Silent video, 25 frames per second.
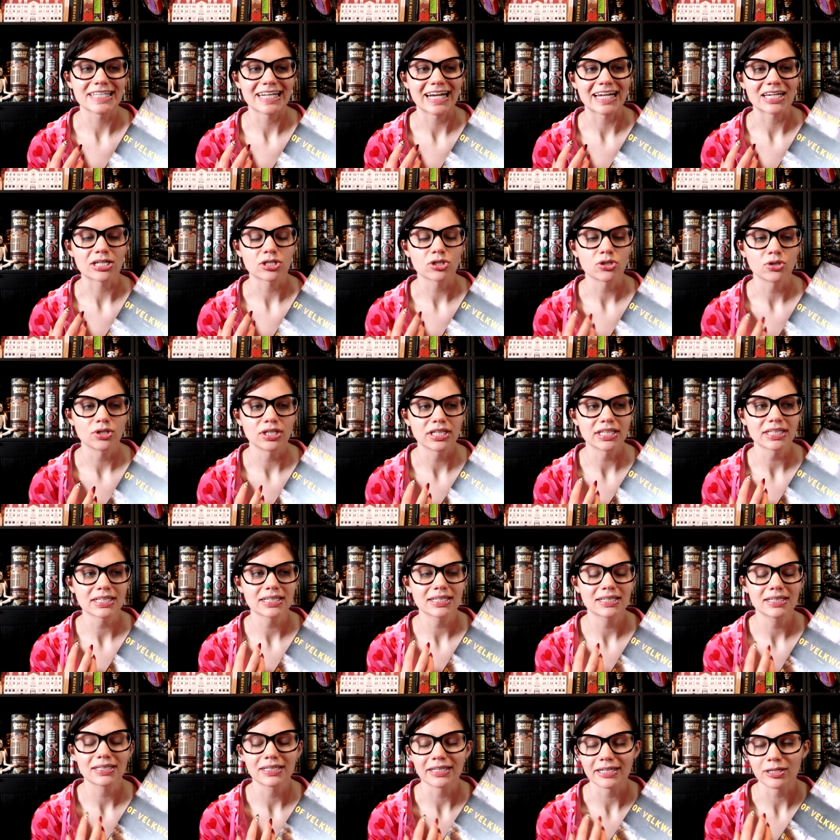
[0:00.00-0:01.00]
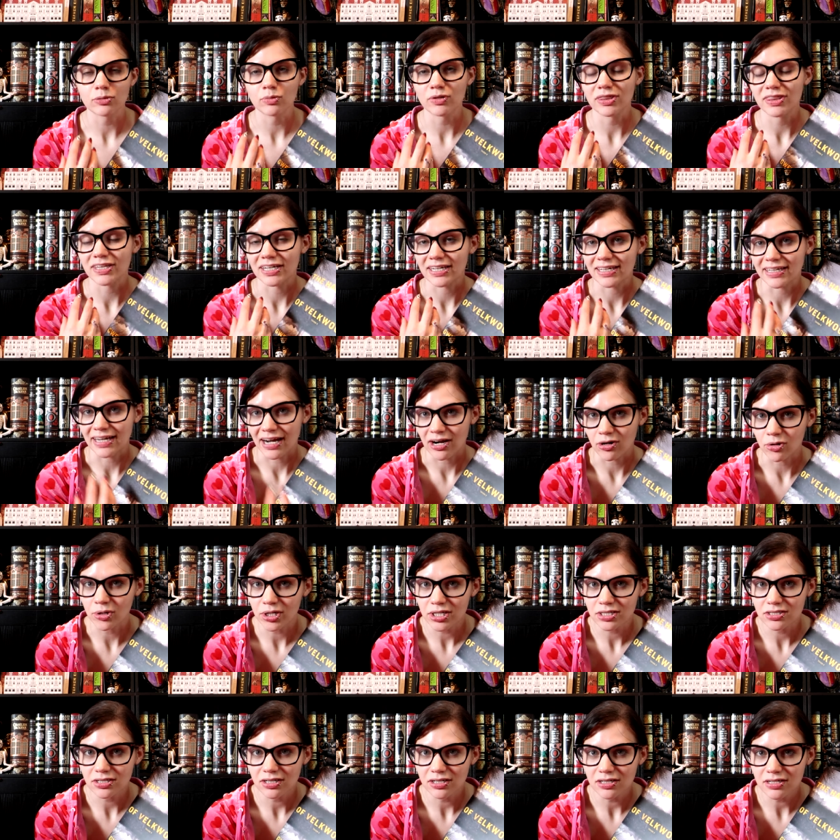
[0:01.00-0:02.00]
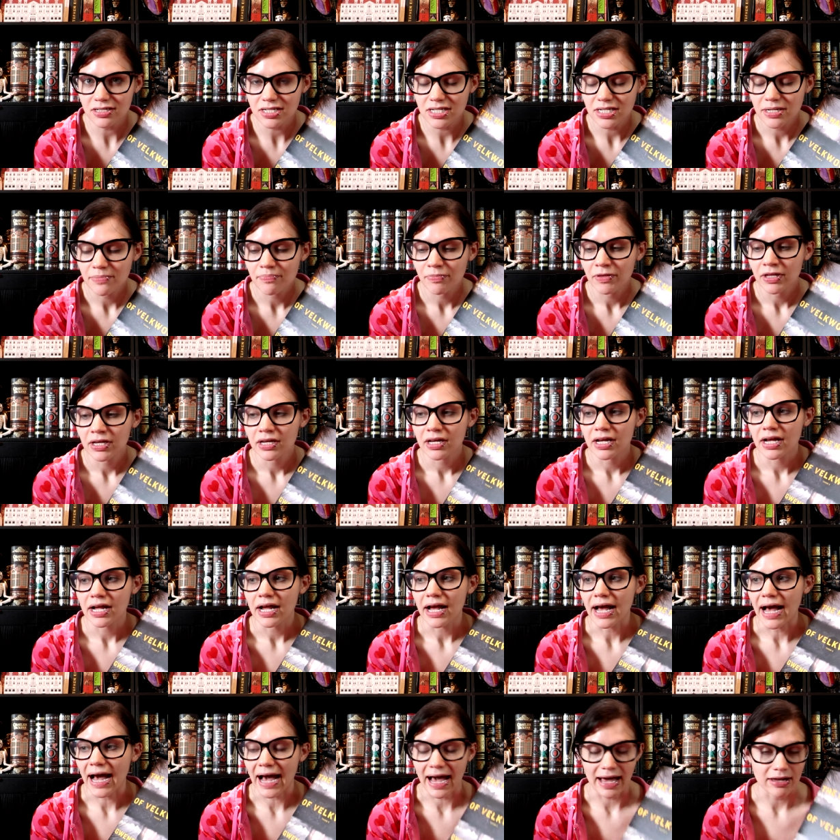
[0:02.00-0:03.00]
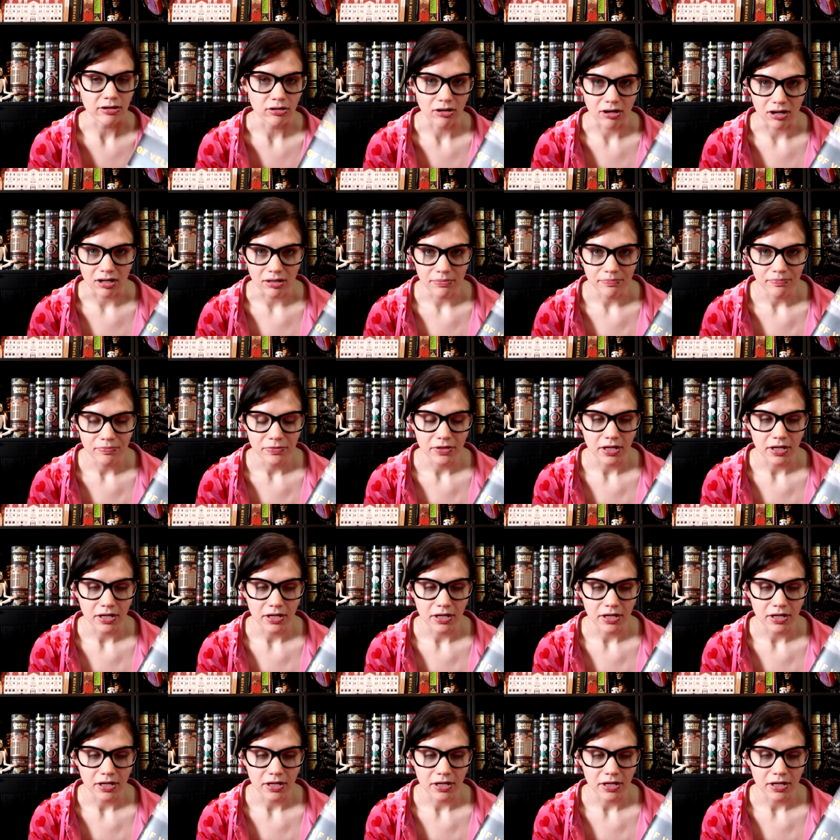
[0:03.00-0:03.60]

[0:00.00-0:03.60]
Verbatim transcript: that I couldn't click with the characters at all.